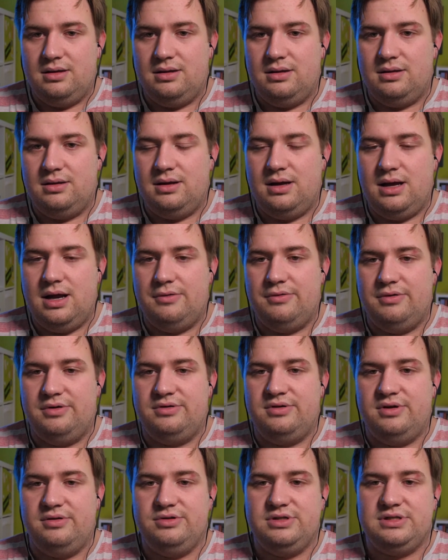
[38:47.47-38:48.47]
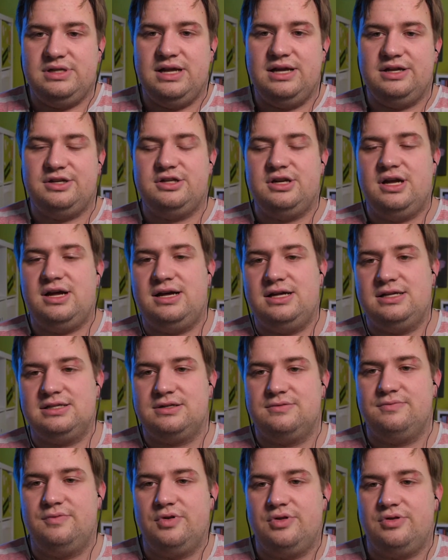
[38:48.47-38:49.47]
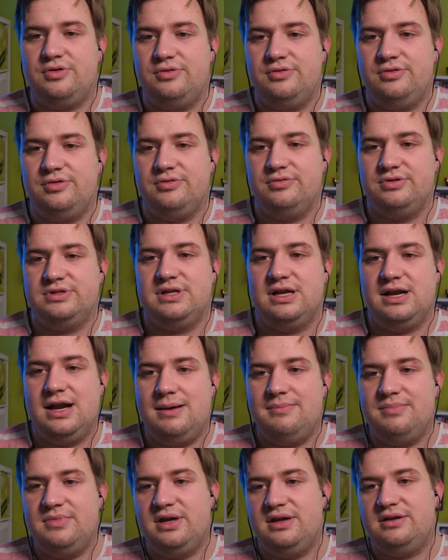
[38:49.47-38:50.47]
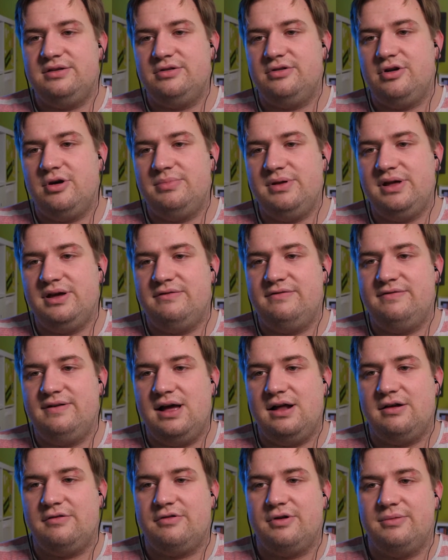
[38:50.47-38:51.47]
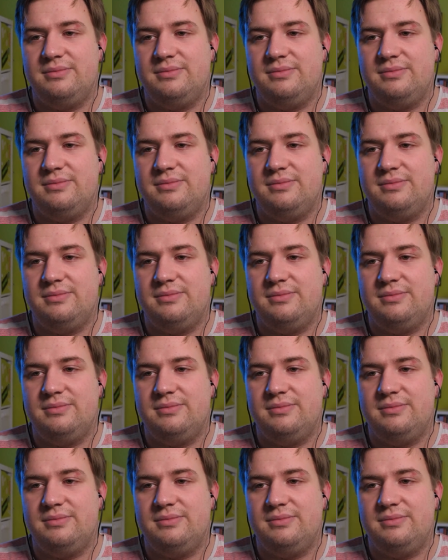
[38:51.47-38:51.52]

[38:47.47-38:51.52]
Aaron Hosledge asked, would you use a Lambda to copy a file from